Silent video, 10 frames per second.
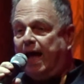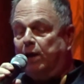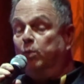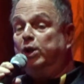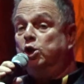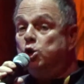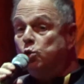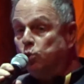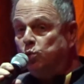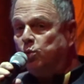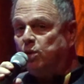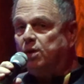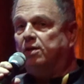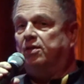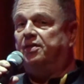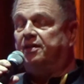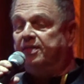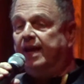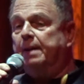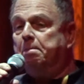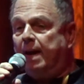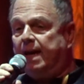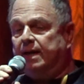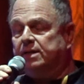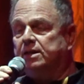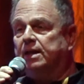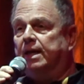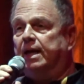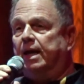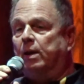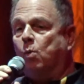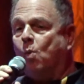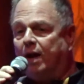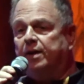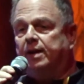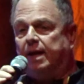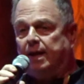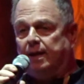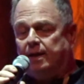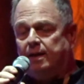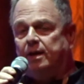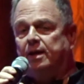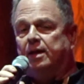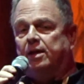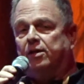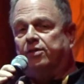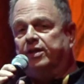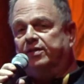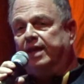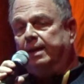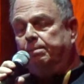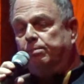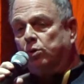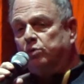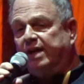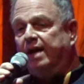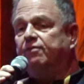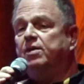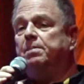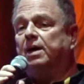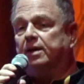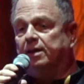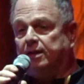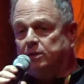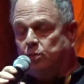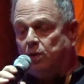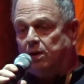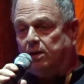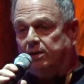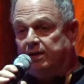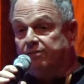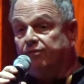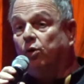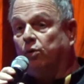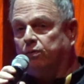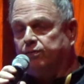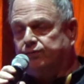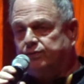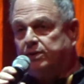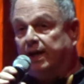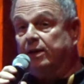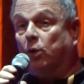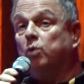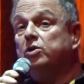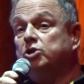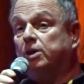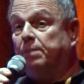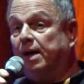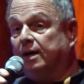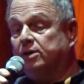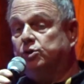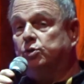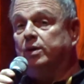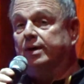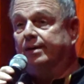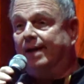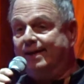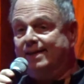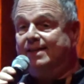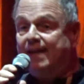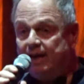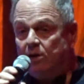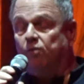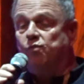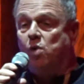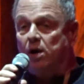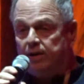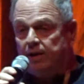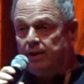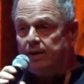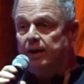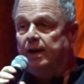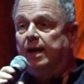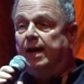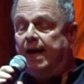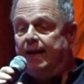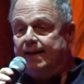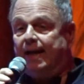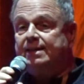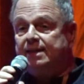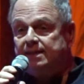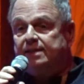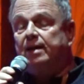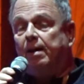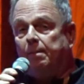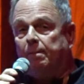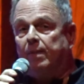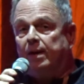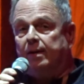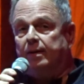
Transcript: And we knew that they made one day that they brought everybody that were involved and all the Shabak to a day of working and getting some